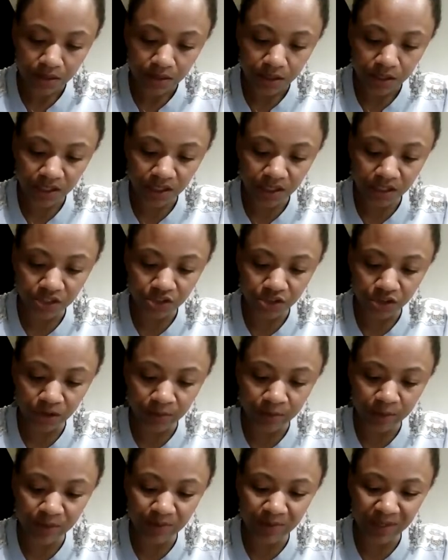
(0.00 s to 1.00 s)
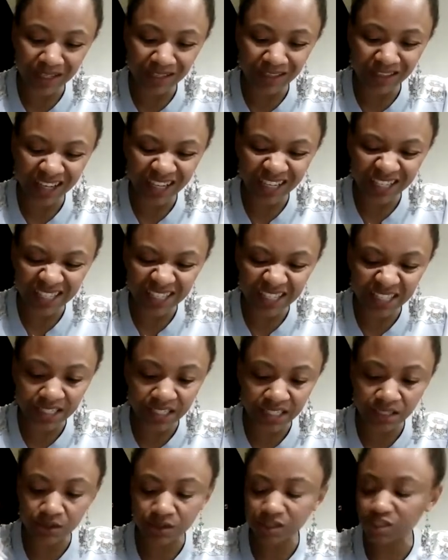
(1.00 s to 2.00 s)
Again, you're almost making like a
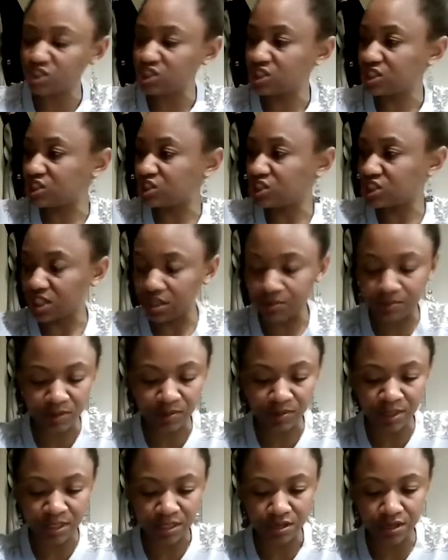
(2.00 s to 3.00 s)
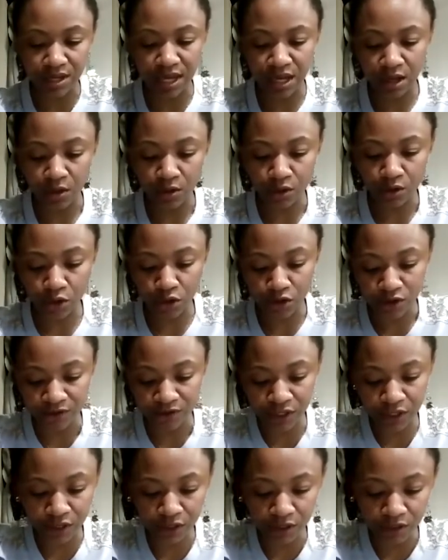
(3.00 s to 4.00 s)
C or a G shape, depends on how
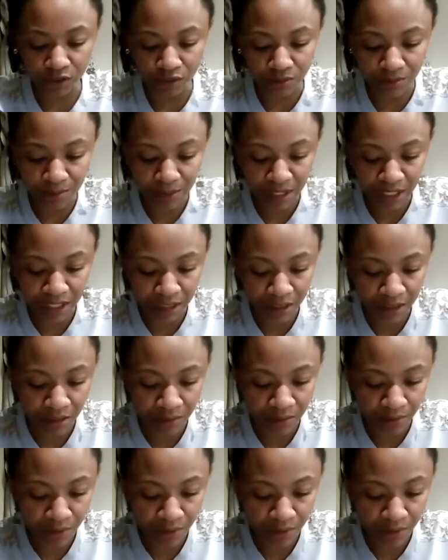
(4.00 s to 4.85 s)
curvy you've made it,